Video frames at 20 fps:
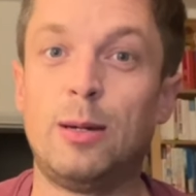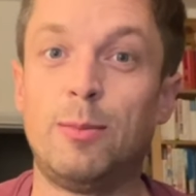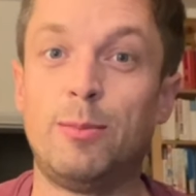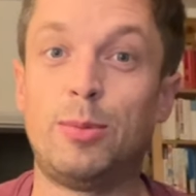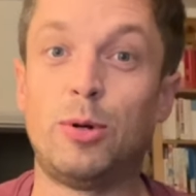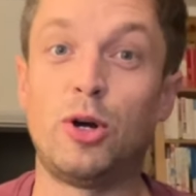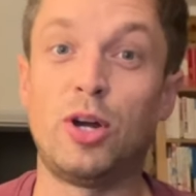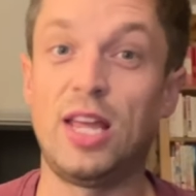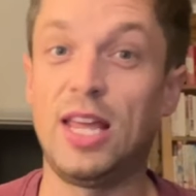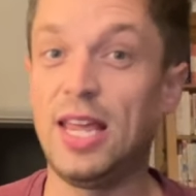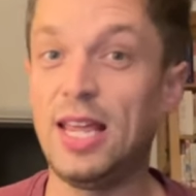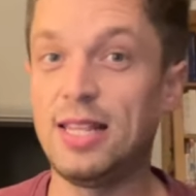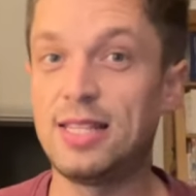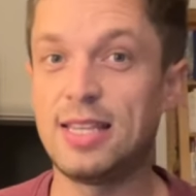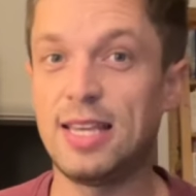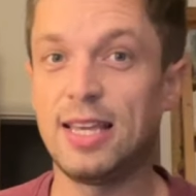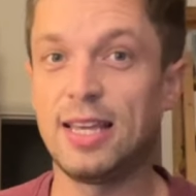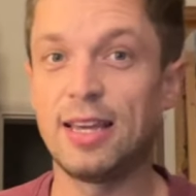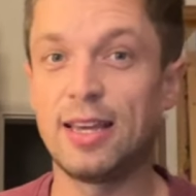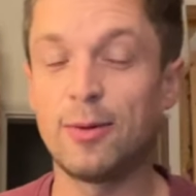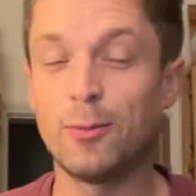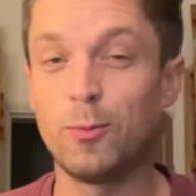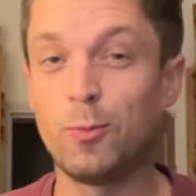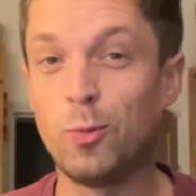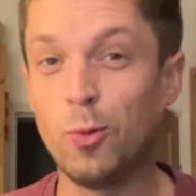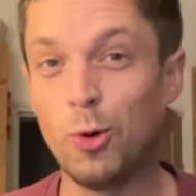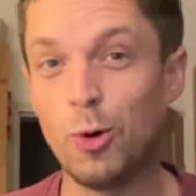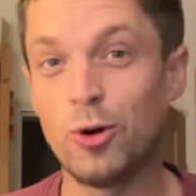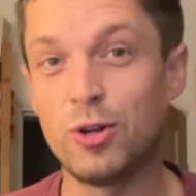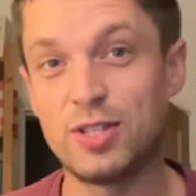But heating
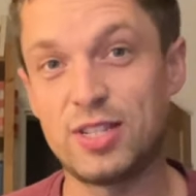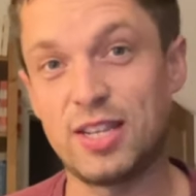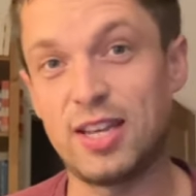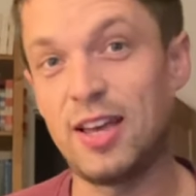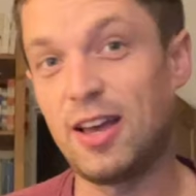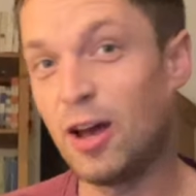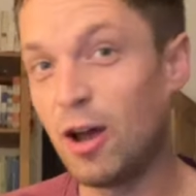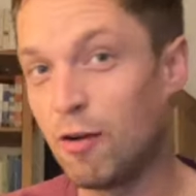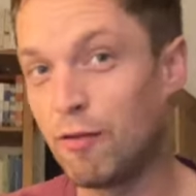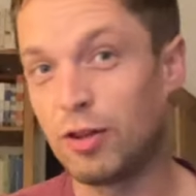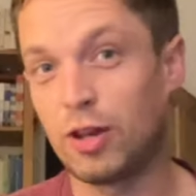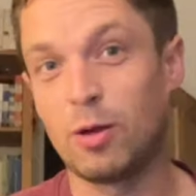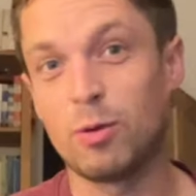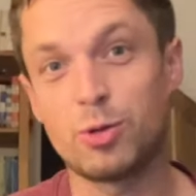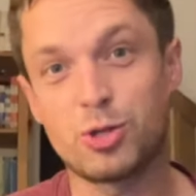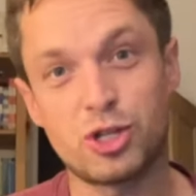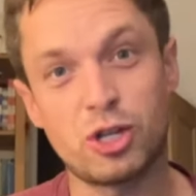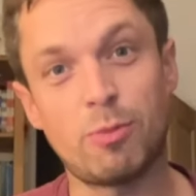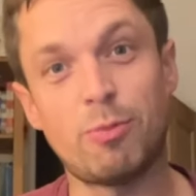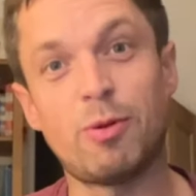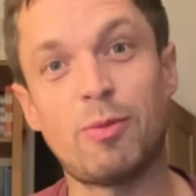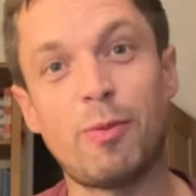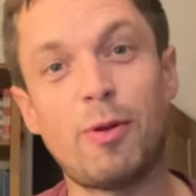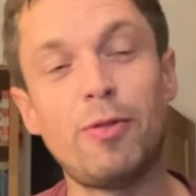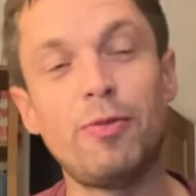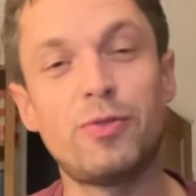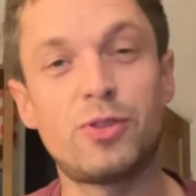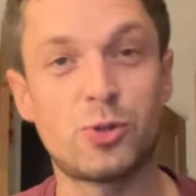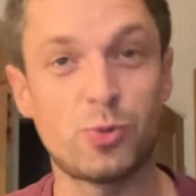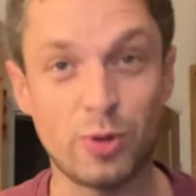water over those summer
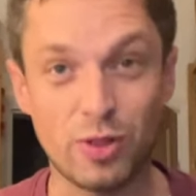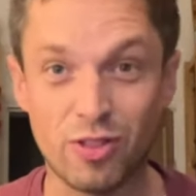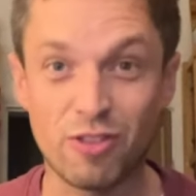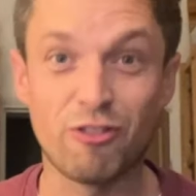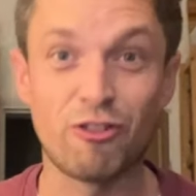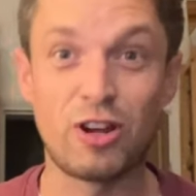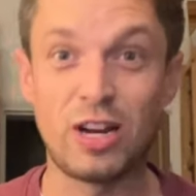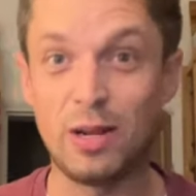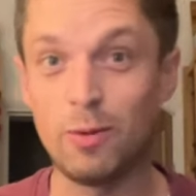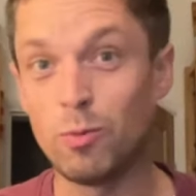months with the really